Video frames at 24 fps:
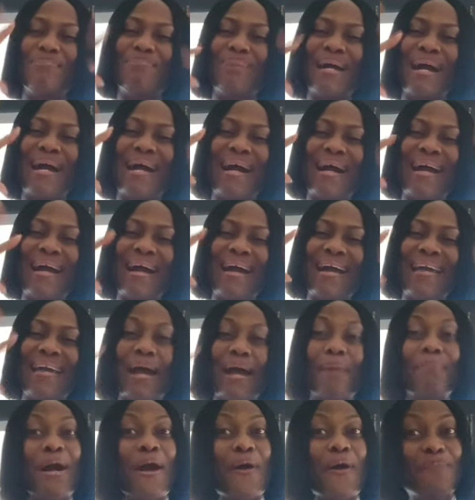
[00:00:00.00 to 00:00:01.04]
Bye.
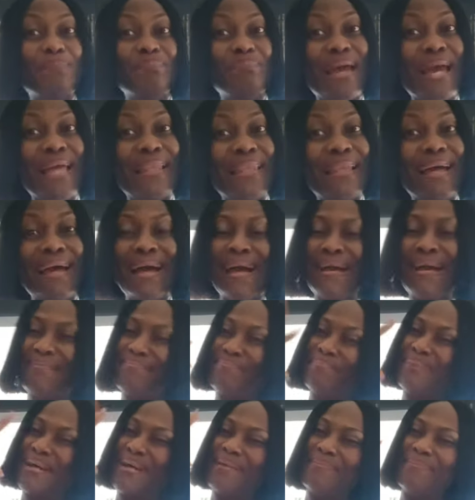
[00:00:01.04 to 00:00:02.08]
I'm
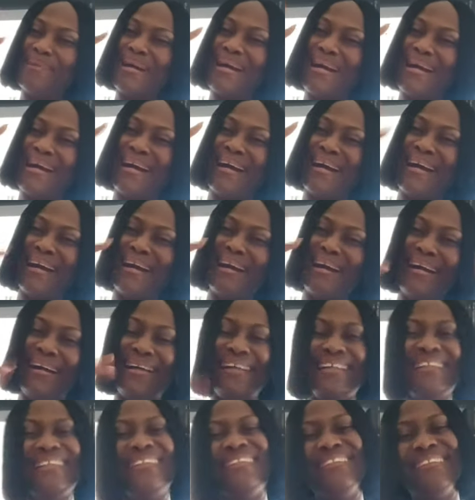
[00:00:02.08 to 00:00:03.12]
Alpela.
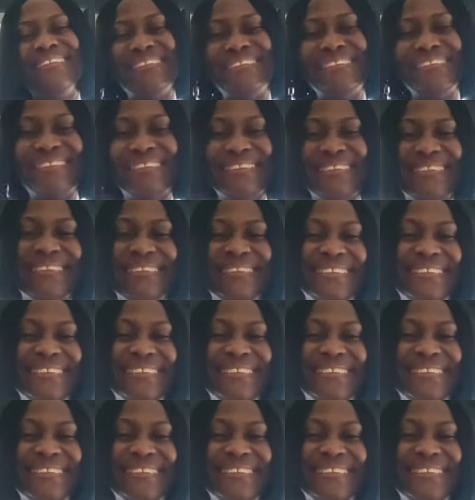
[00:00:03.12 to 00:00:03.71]
Bye-bye.